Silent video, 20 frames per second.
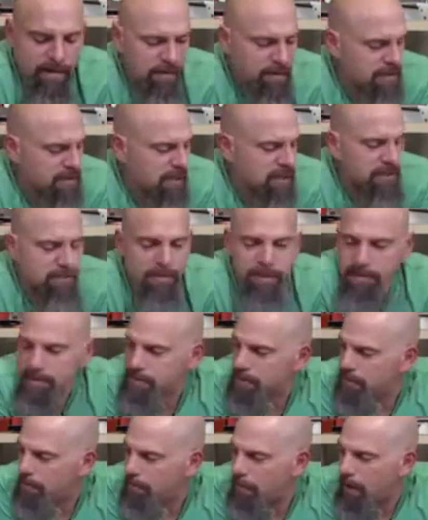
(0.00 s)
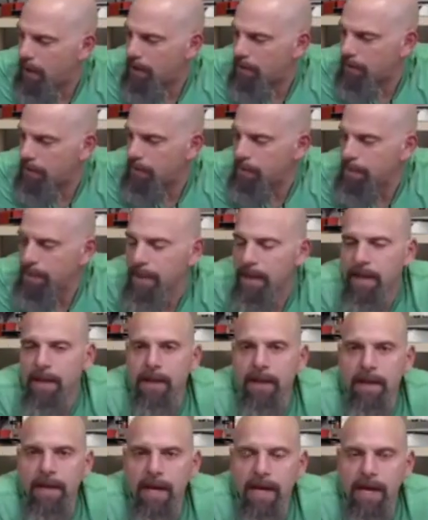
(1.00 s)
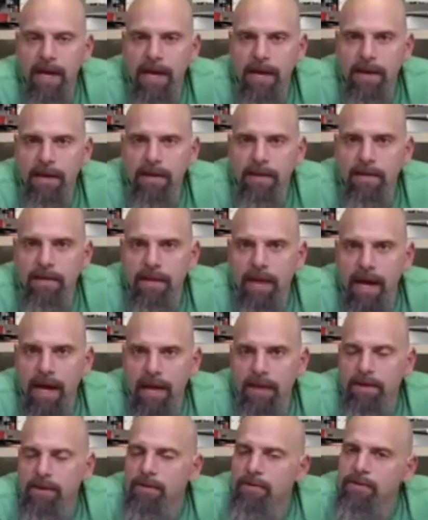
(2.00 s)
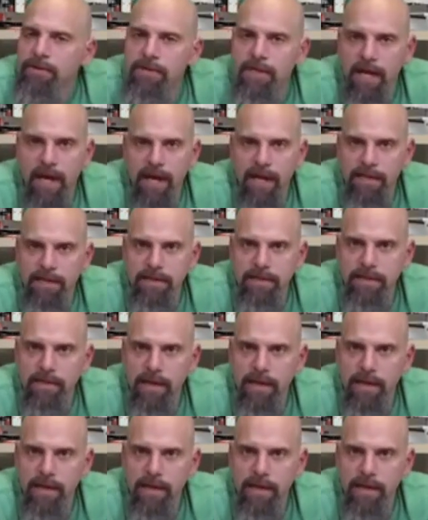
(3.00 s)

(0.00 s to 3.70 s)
little test piece in the model and that use that.